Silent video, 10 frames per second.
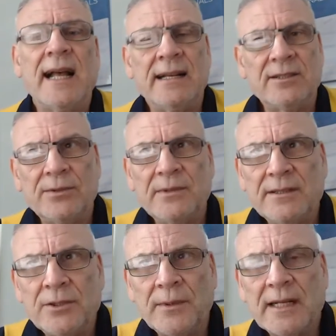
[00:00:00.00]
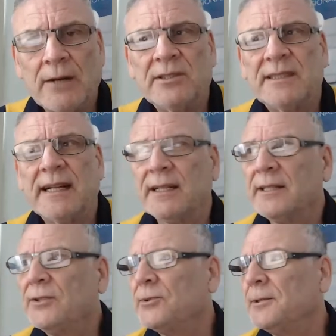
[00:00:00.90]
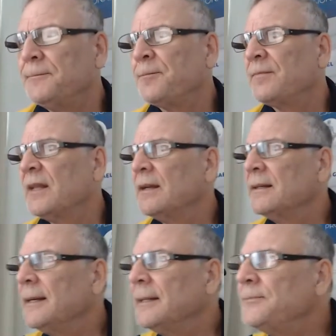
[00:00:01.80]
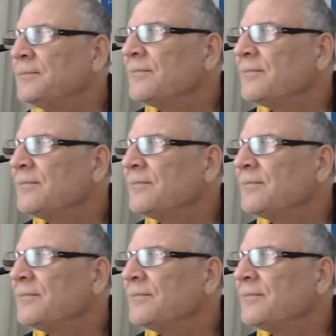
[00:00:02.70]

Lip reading: and to encourage that click through. Okay.